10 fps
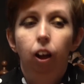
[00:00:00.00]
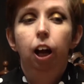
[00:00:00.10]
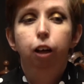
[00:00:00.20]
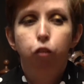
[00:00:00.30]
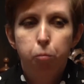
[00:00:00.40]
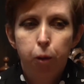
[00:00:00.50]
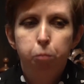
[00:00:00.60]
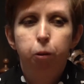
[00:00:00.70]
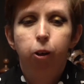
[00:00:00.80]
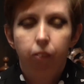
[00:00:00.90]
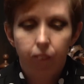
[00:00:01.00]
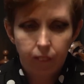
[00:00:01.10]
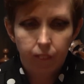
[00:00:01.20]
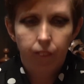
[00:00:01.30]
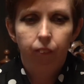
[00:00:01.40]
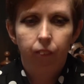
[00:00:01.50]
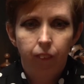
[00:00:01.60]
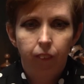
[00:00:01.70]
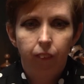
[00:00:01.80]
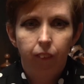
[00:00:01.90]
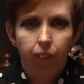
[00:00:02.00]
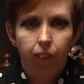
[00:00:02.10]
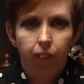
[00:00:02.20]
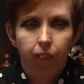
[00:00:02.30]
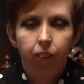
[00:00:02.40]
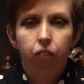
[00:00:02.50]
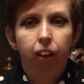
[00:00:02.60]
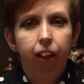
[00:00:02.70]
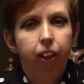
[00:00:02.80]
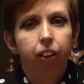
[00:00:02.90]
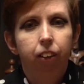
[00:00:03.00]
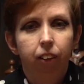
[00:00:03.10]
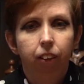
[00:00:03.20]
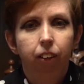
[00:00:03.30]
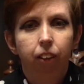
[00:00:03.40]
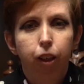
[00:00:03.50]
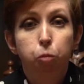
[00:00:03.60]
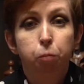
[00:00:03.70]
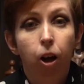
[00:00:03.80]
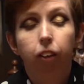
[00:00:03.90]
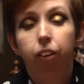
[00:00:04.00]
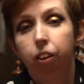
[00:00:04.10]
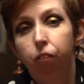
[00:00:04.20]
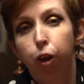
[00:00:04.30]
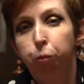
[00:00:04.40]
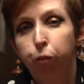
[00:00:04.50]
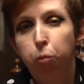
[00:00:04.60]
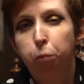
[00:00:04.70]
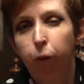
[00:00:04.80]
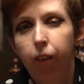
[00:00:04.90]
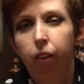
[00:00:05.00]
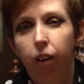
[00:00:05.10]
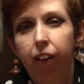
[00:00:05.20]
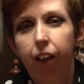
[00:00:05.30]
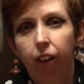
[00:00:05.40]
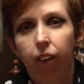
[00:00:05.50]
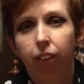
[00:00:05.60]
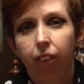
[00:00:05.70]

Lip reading: I remember the day he mocked a disabled reporter on air.